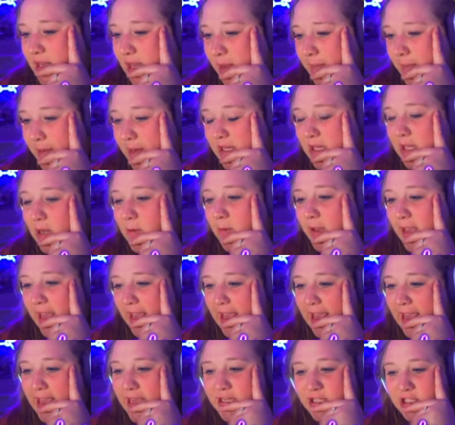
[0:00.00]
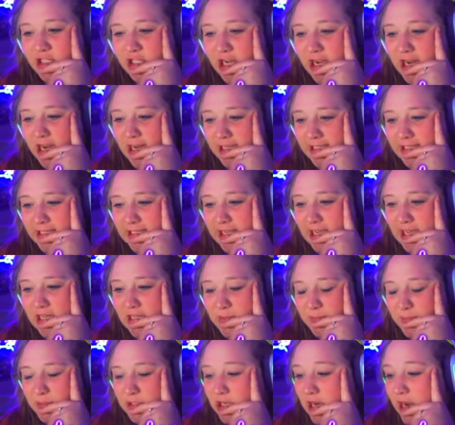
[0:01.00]
Apparently we hate Johnny
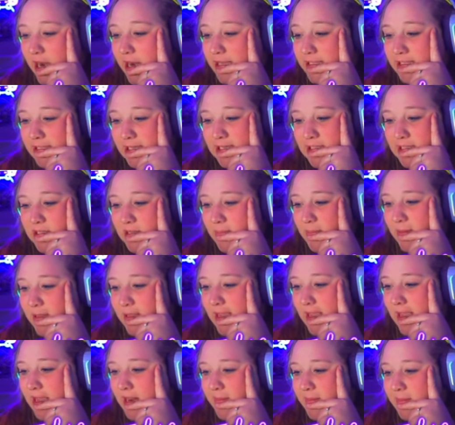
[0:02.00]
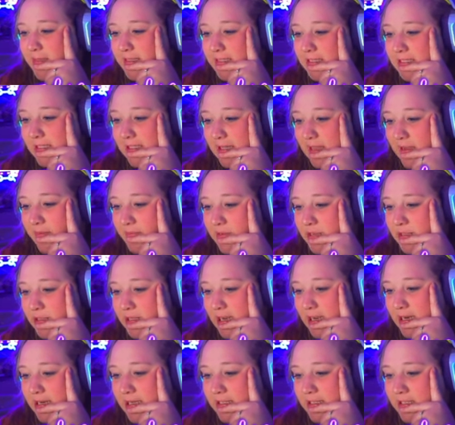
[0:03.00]
Zest, but Johnny Zest could be enemies to lover
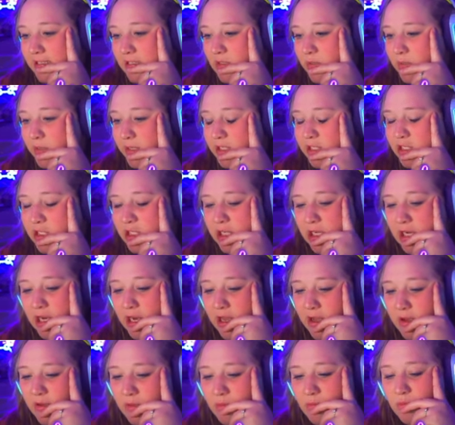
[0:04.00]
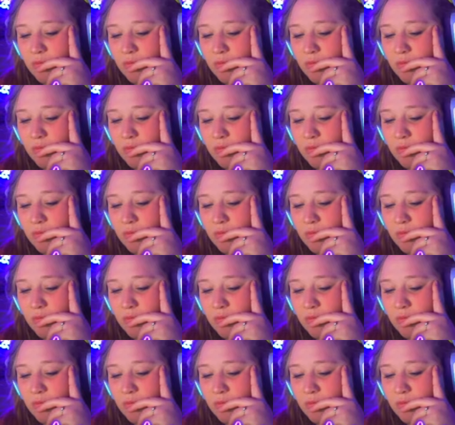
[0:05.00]
kind of situation, you know?